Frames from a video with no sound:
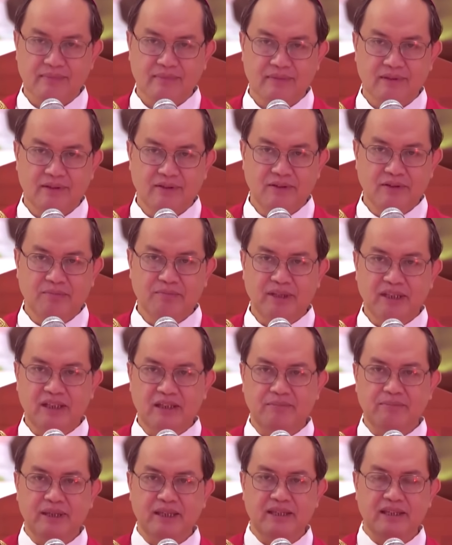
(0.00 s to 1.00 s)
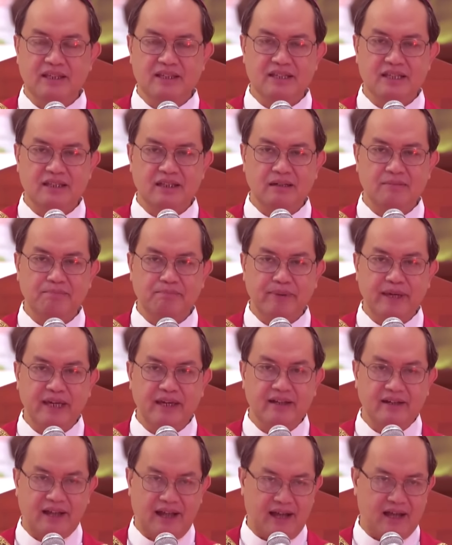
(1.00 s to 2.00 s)
Nung binibigyan siya ng
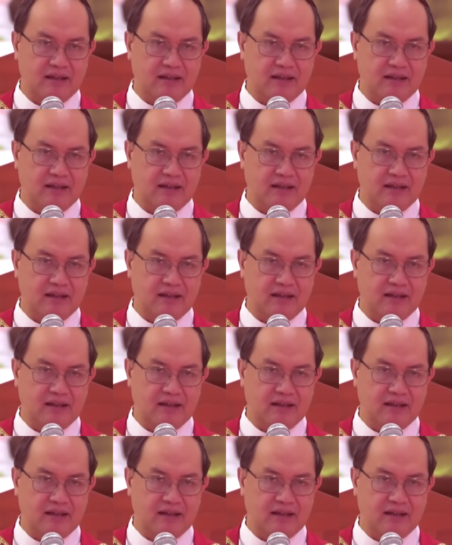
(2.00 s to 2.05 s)
pera